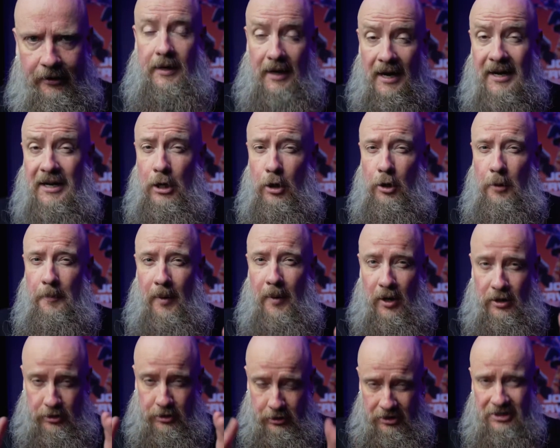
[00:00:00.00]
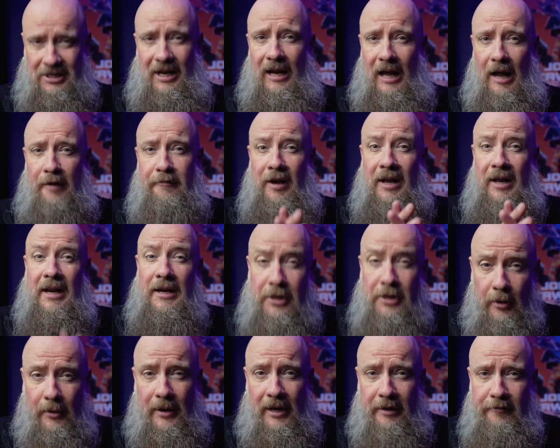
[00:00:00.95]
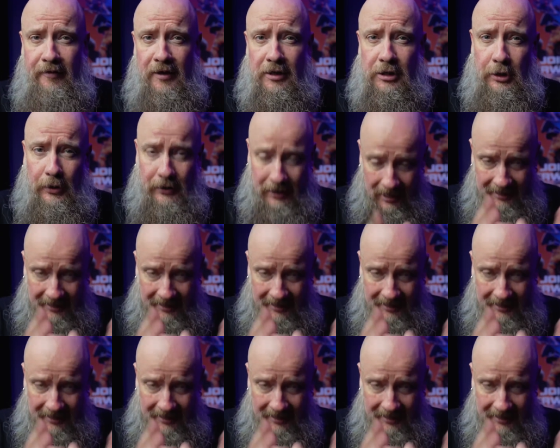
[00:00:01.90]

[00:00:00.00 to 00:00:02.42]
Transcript: And any loot box you still have in your inventory